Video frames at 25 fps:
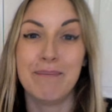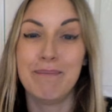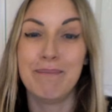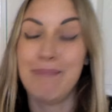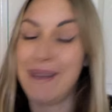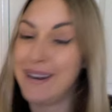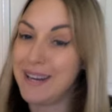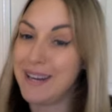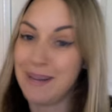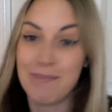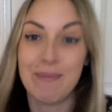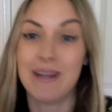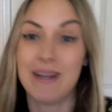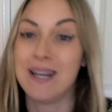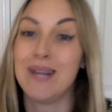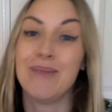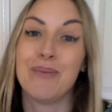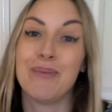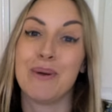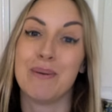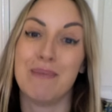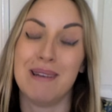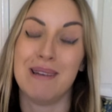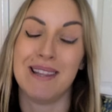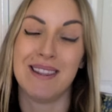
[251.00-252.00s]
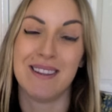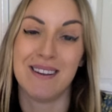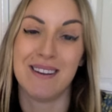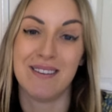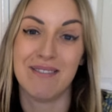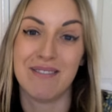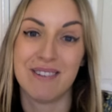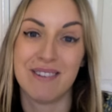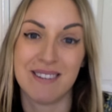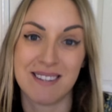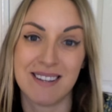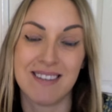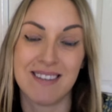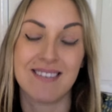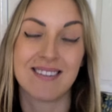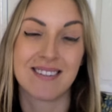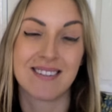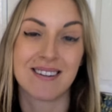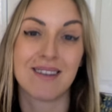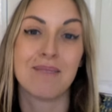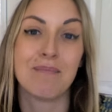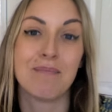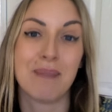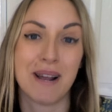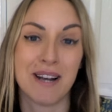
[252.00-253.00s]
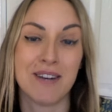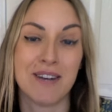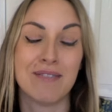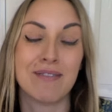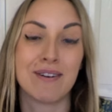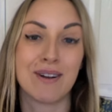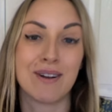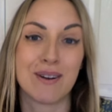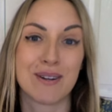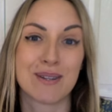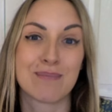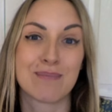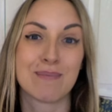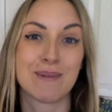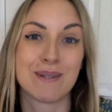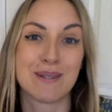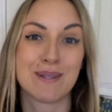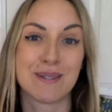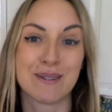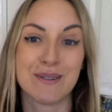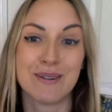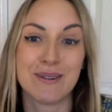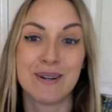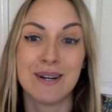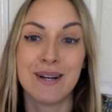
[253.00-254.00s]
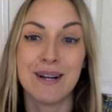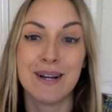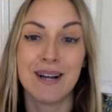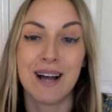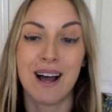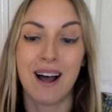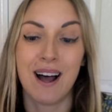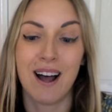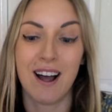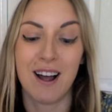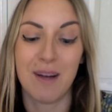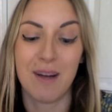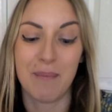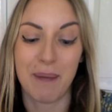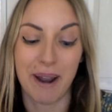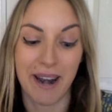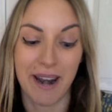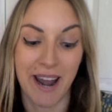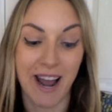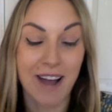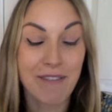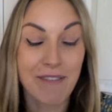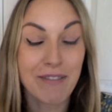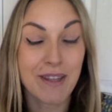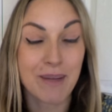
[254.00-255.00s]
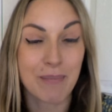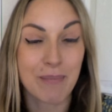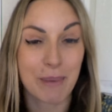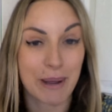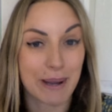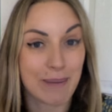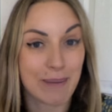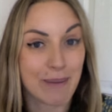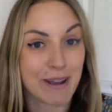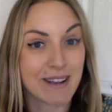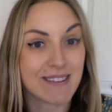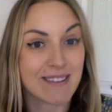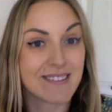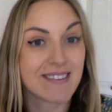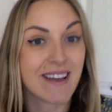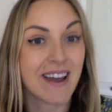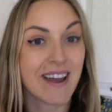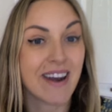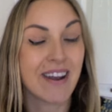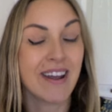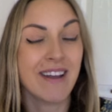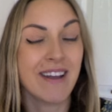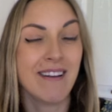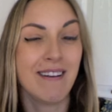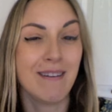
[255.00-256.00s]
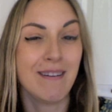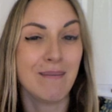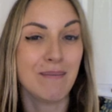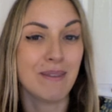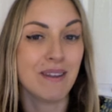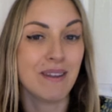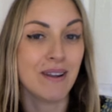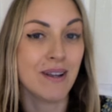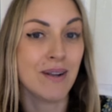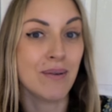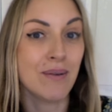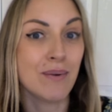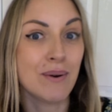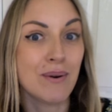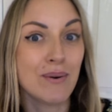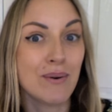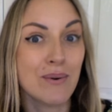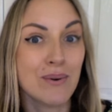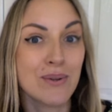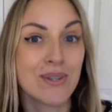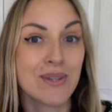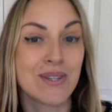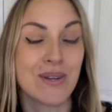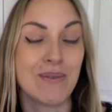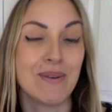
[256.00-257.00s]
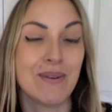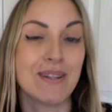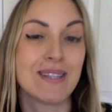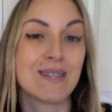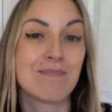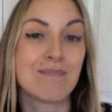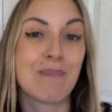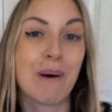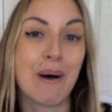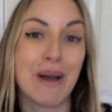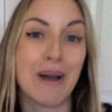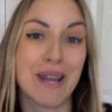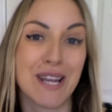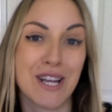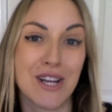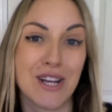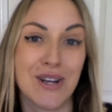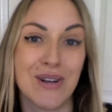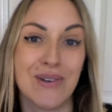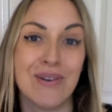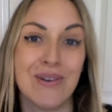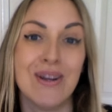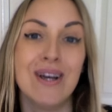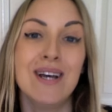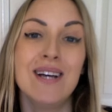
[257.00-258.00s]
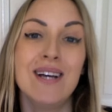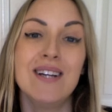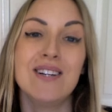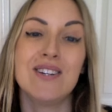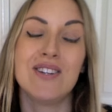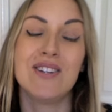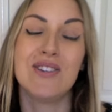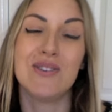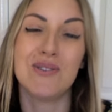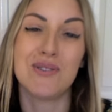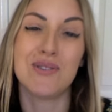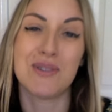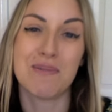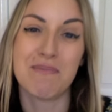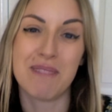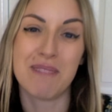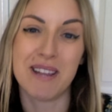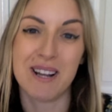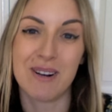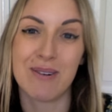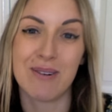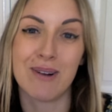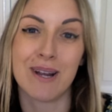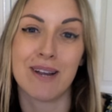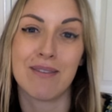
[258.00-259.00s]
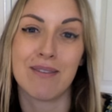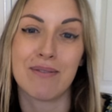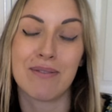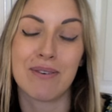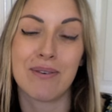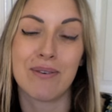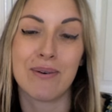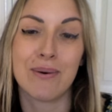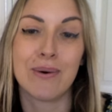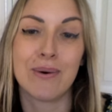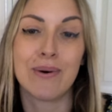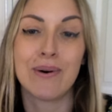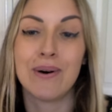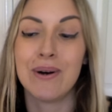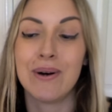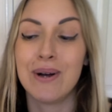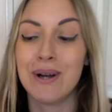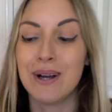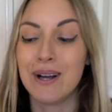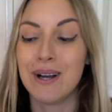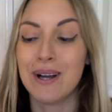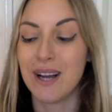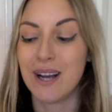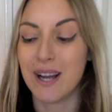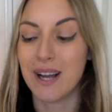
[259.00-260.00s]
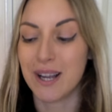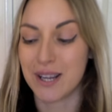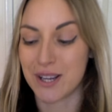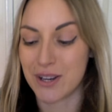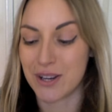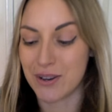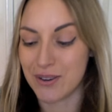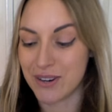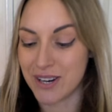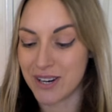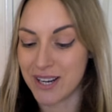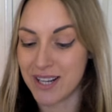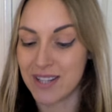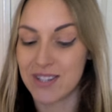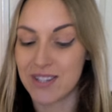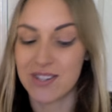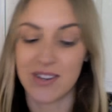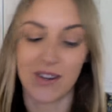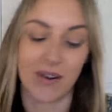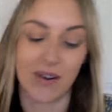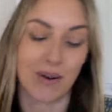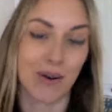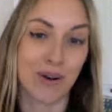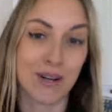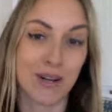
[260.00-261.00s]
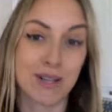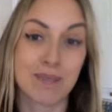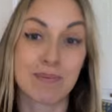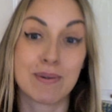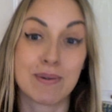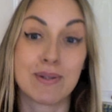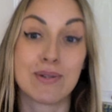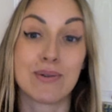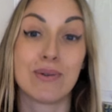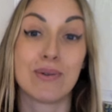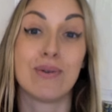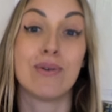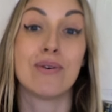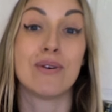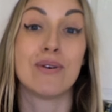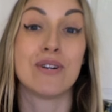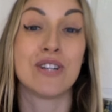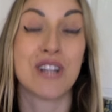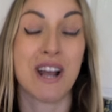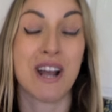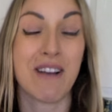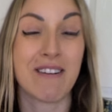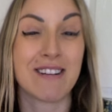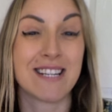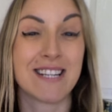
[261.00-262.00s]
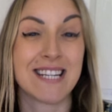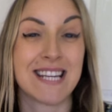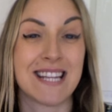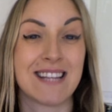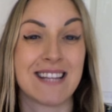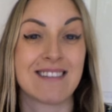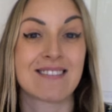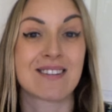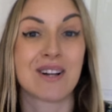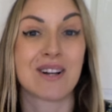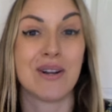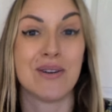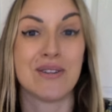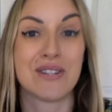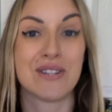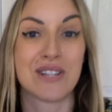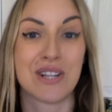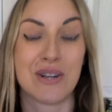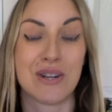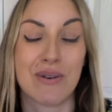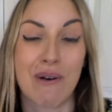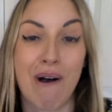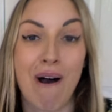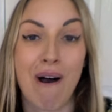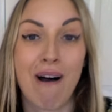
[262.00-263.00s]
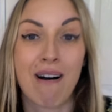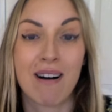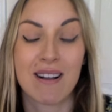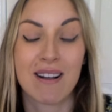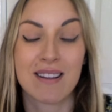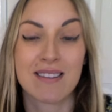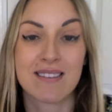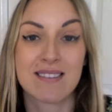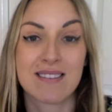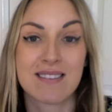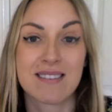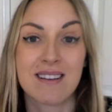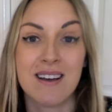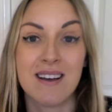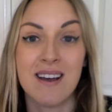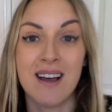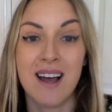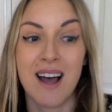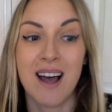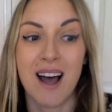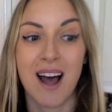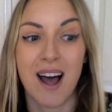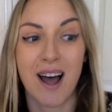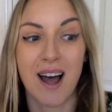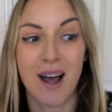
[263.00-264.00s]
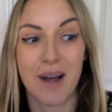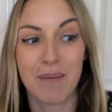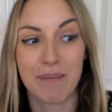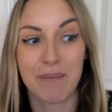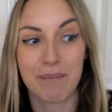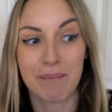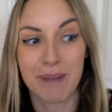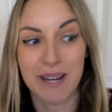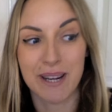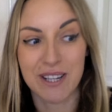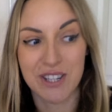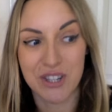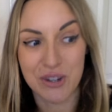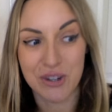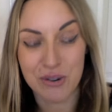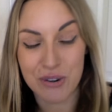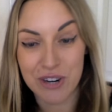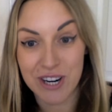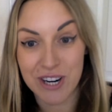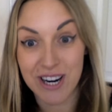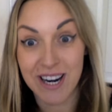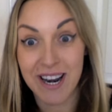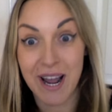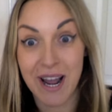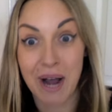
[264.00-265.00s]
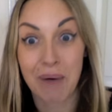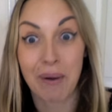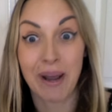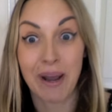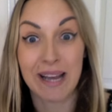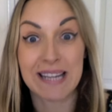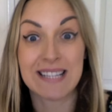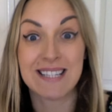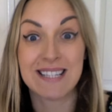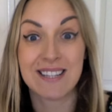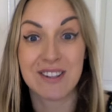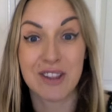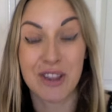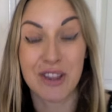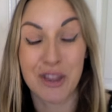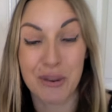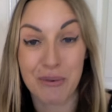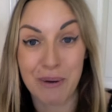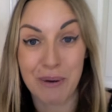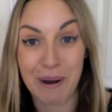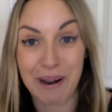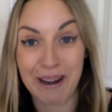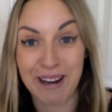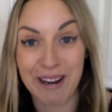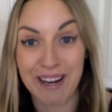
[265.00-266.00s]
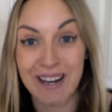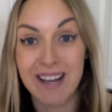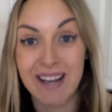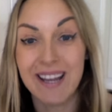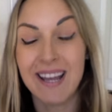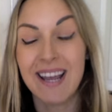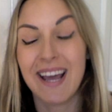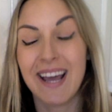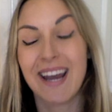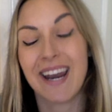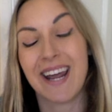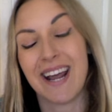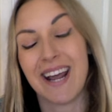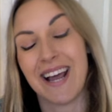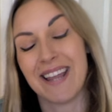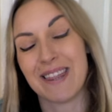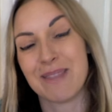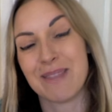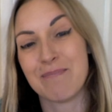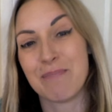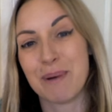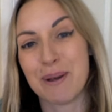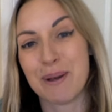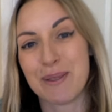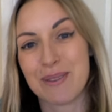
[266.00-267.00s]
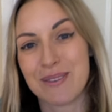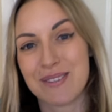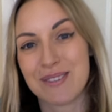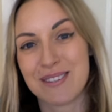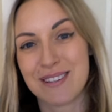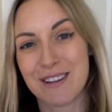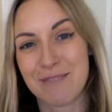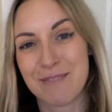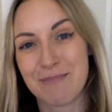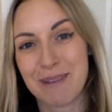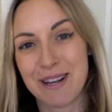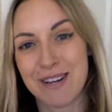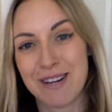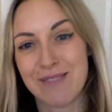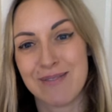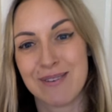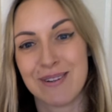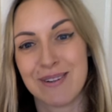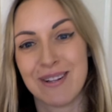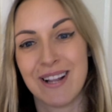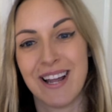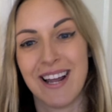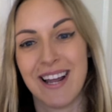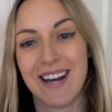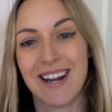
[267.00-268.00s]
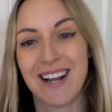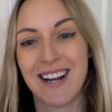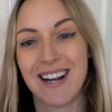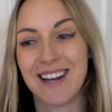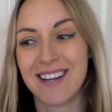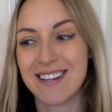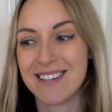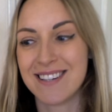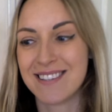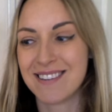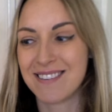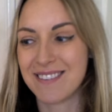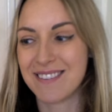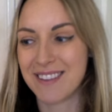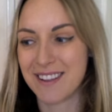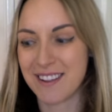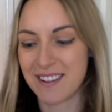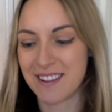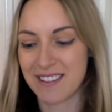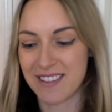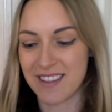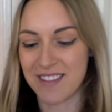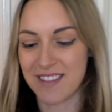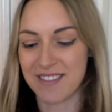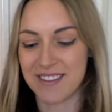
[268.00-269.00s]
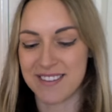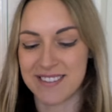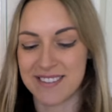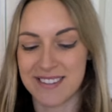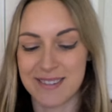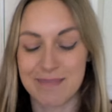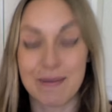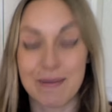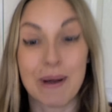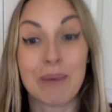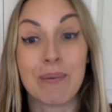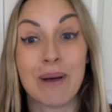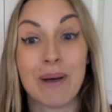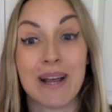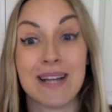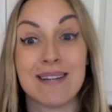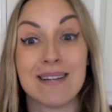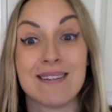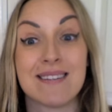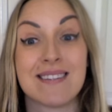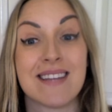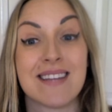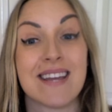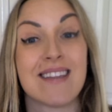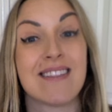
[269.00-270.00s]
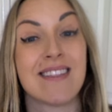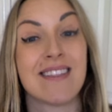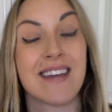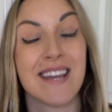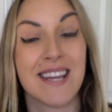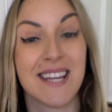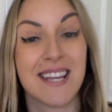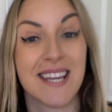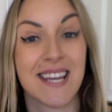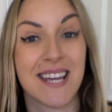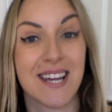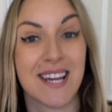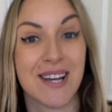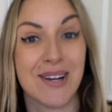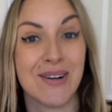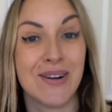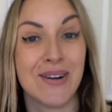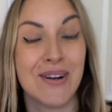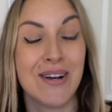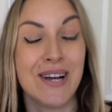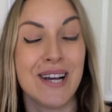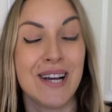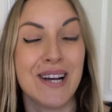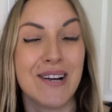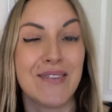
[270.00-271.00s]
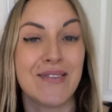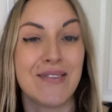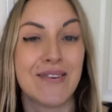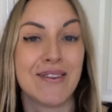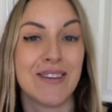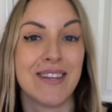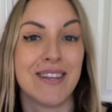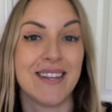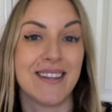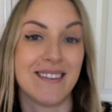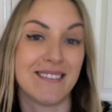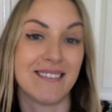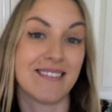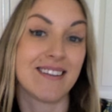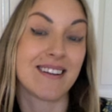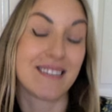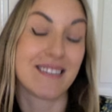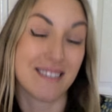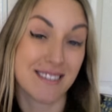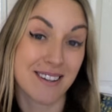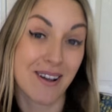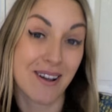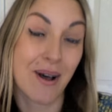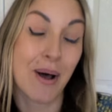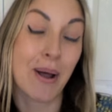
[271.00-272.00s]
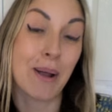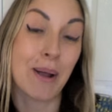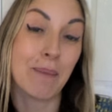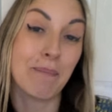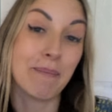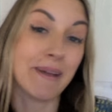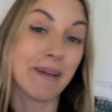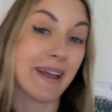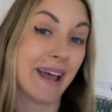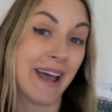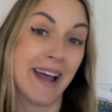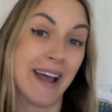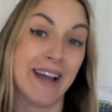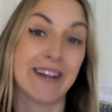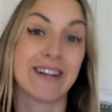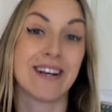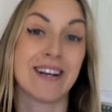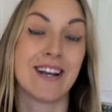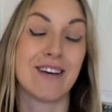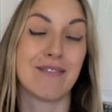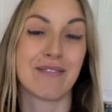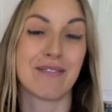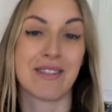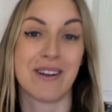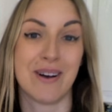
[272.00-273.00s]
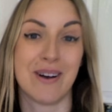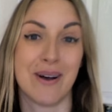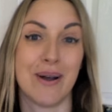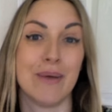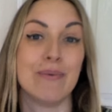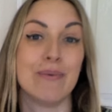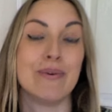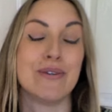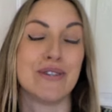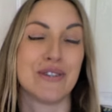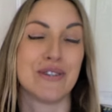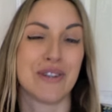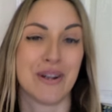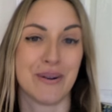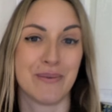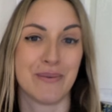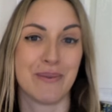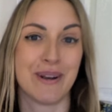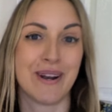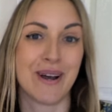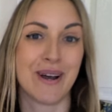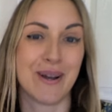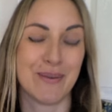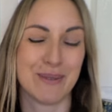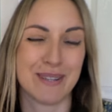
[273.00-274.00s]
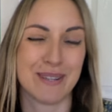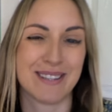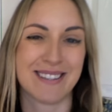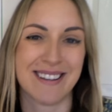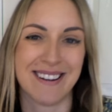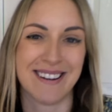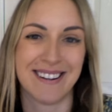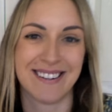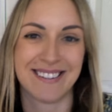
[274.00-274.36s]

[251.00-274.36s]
many, many women that visit Stoke Mandeville Hospital um, and have their babies. And I hope that it will also inspire you to do something great for a unit, a hospital, or a charity that's close to your hearts. Um, my children are now eight and three, and I had them both at Stoke Mandeville, and I like to think that this is my way to say thank you for the, the time, care, and love that I was shown when I was